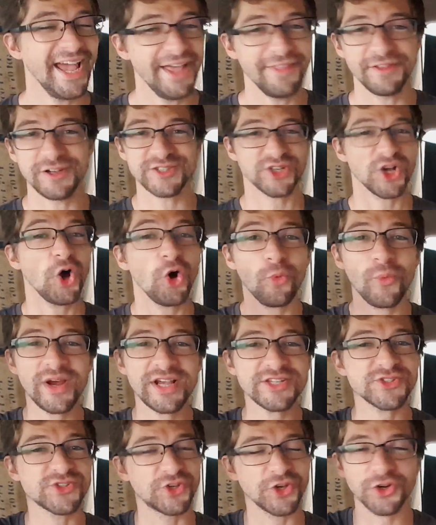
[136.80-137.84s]
And there's
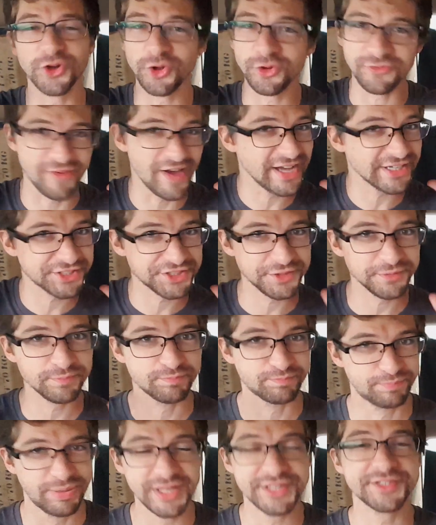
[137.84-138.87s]
always good old-fashioned
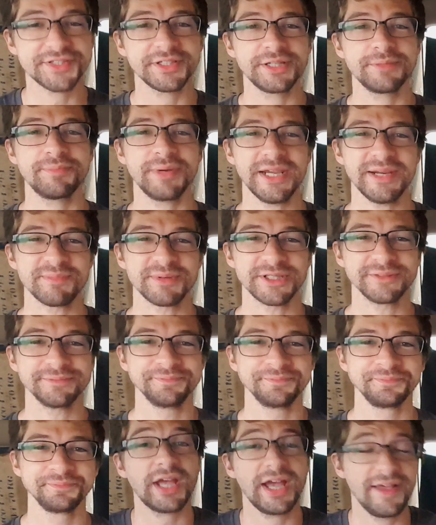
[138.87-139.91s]
pencil and paper.
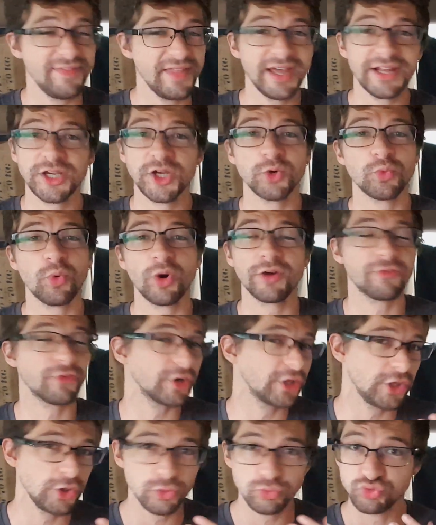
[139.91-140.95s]
And that could work for
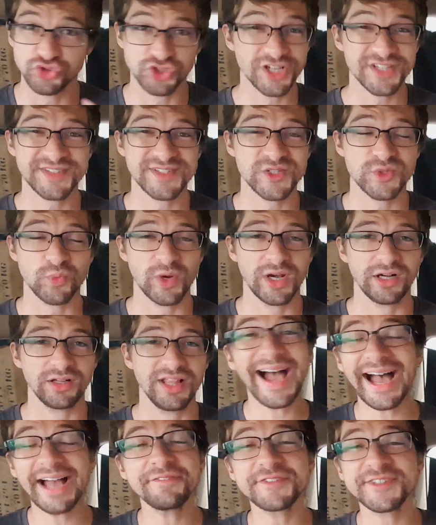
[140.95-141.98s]
you just as well.
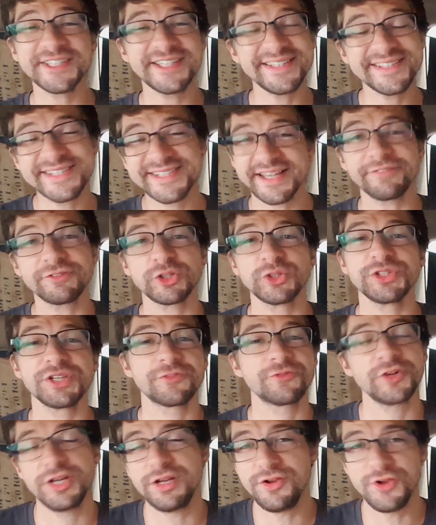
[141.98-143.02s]
I've seen several
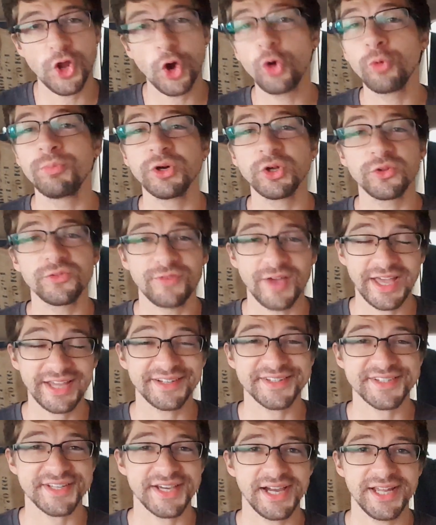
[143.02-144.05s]
different no-build van
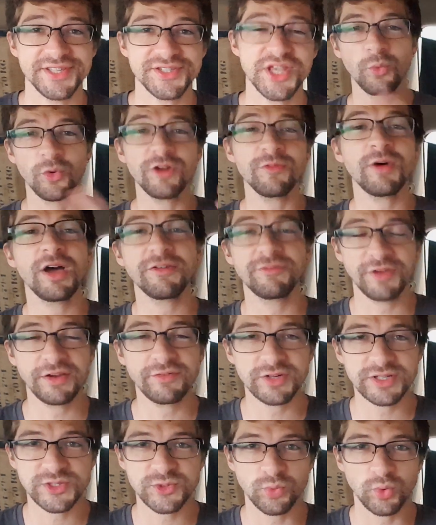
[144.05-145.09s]
designs. One of my
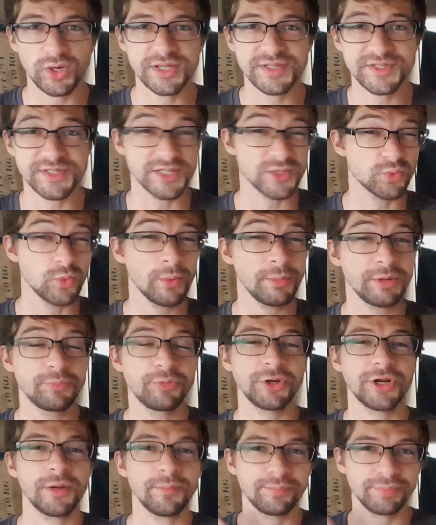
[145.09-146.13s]
favorites was this woman
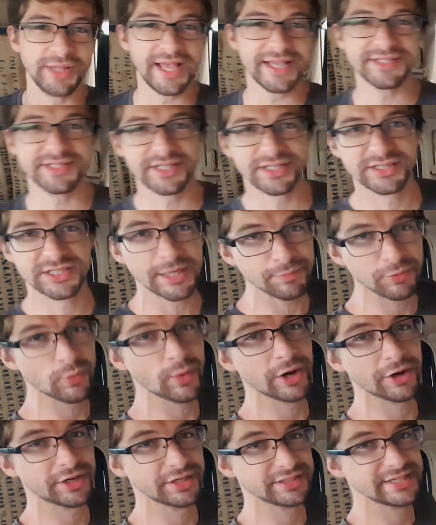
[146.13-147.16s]
put up plastic
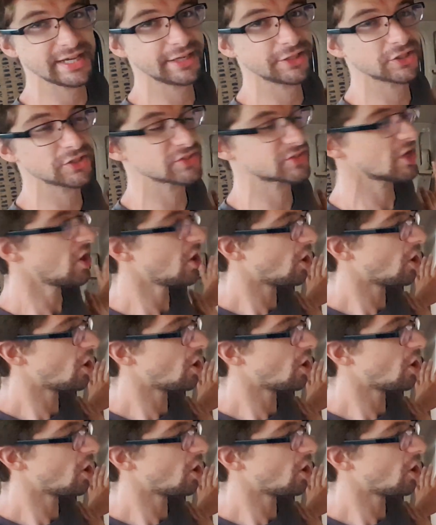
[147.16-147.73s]
Tupperware containers